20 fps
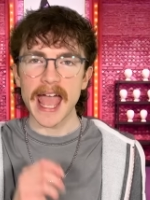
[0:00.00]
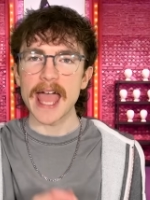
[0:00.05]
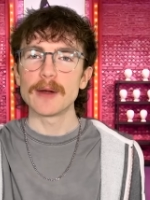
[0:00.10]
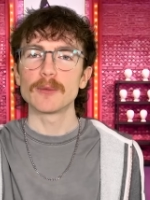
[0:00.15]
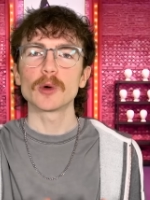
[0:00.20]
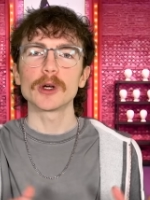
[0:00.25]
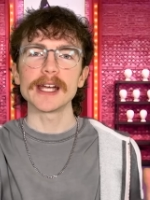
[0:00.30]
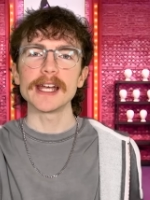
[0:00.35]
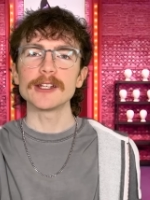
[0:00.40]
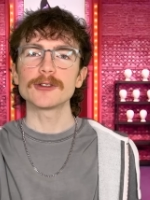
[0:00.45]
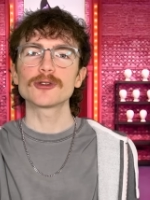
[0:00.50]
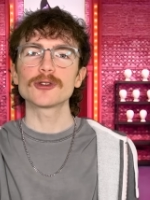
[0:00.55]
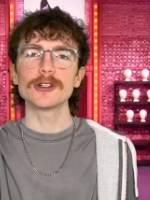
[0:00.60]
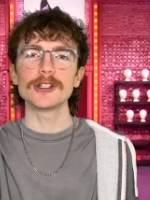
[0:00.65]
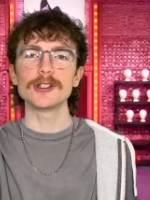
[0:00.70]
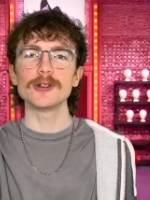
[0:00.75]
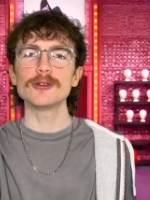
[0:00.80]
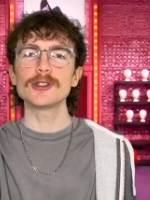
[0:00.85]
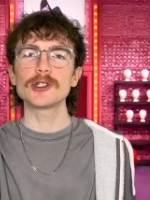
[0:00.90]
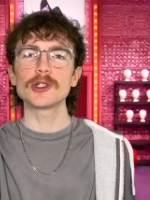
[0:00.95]
and we're
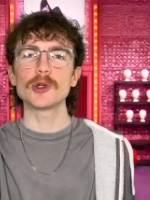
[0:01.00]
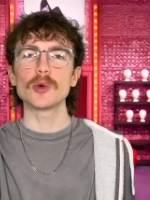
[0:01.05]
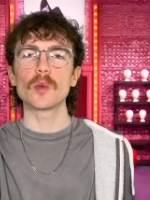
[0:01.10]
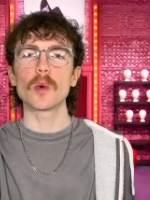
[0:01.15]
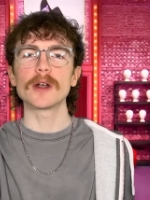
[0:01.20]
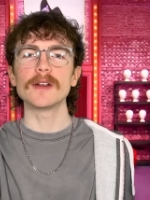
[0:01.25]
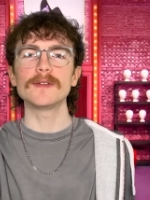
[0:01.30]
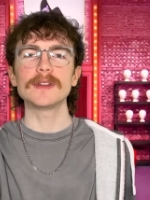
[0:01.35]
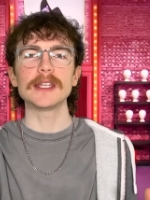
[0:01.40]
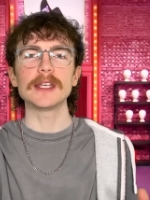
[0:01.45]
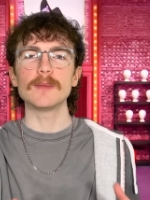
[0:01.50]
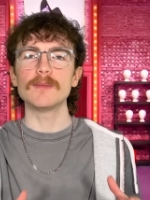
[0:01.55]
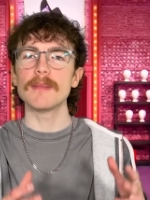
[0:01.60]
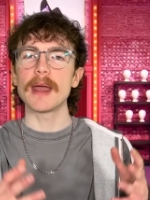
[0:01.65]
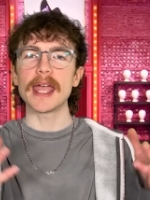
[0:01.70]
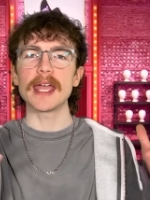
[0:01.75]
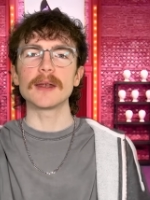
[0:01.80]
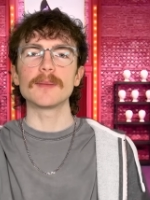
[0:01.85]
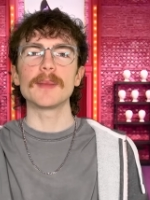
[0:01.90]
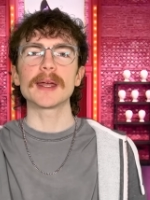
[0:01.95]
introduced to one of the
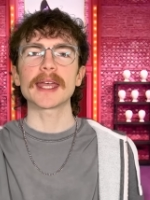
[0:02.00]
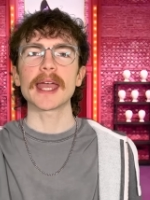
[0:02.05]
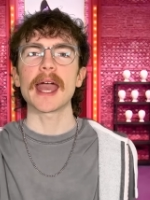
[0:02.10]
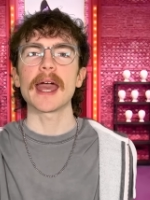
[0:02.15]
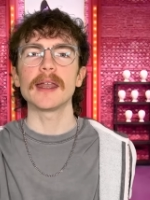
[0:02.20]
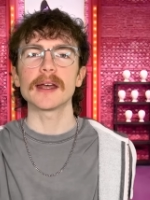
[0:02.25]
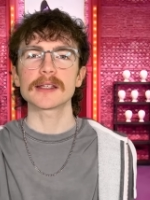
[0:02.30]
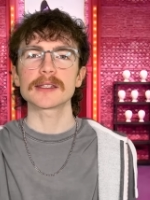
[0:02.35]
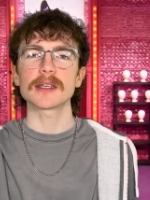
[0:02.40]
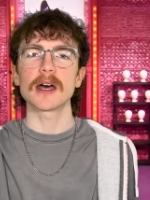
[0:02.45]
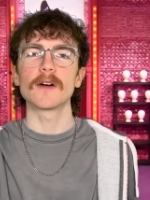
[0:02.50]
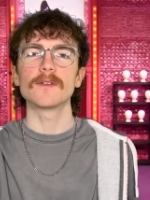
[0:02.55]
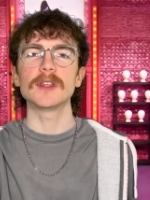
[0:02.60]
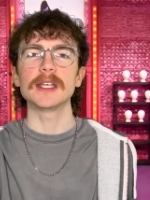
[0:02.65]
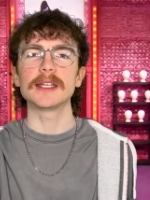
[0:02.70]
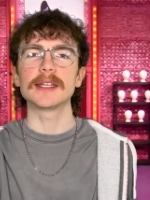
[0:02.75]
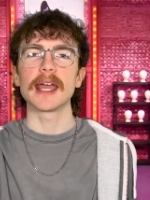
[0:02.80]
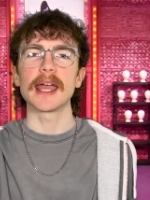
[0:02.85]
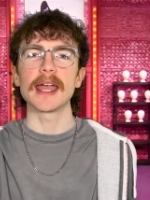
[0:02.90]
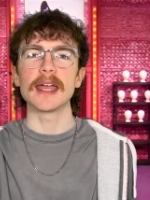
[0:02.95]
main mechanics of
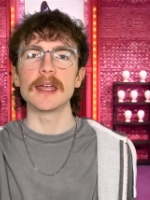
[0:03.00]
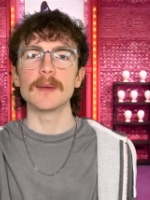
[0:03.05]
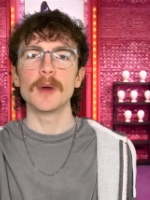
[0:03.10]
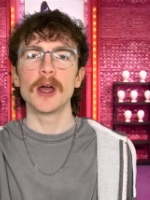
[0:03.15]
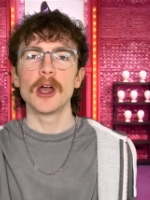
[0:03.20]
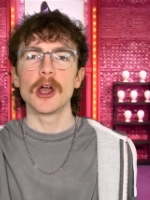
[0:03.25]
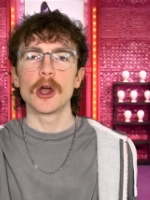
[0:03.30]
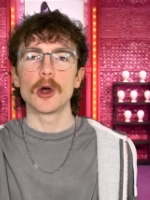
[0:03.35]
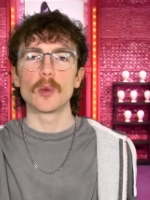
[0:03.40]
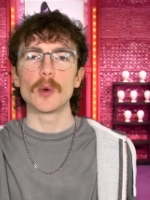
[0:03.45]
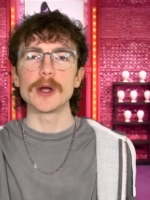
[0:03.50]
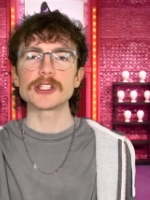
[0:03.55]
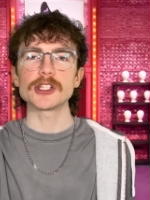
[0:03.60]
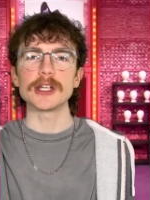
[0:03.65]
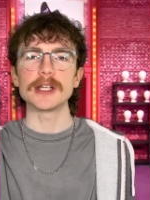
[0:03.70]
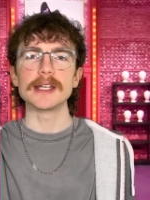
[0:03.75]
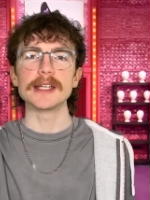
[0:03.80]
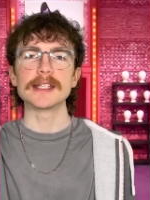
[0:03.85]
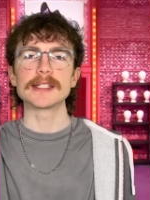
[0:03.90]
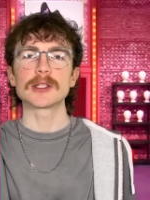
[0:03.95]
the game, which
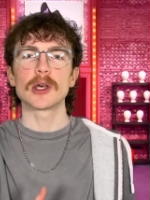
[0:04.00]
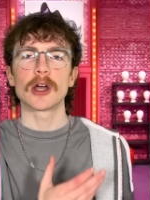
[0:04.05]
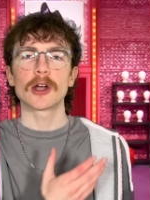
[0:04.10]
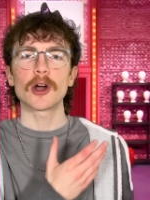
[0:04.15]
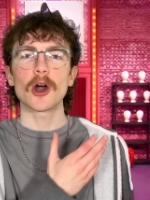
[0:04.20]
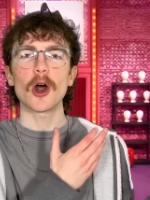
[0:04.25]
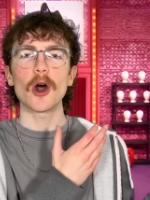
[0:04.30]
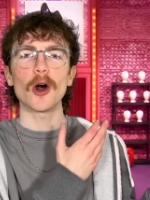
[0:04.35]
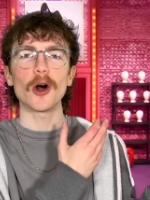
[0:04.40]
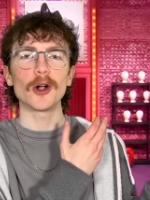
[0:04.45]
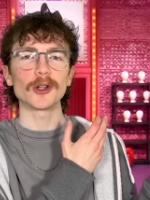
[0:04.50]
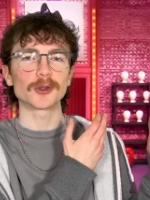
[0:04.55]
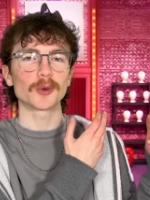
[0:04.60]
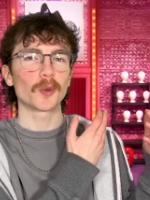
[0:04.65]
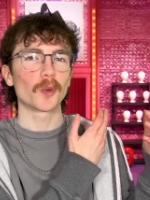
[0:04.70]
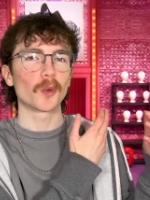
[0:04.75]
is called